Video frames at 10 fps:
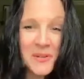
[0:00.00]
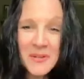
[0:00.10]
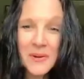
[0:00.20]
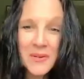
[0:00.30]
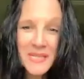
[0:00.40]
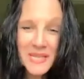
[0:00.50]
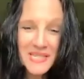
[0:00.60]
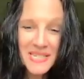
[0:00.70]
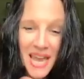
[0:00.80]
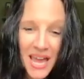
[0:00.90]
You know, it's it's
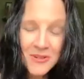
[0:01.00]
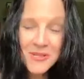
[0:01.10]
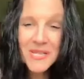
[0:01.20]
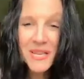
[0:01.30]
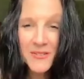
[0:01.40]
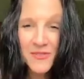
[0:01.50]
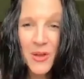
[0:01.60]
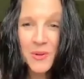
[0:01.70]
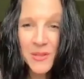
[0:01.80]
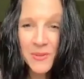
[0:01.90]
an energy that's
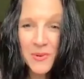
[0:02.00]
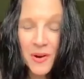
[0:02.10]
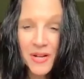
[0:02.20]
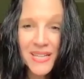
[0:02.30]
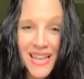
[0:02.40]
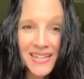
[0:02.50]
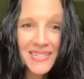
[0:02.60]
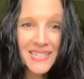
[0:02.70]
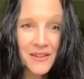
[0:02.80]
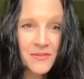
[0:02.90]
flowing through our
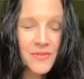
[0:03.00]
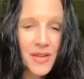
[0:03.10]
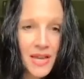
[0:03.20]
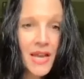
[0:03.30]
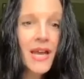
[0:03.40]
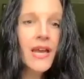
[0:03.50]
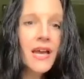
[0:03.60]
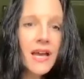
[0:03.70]
collective. A lot of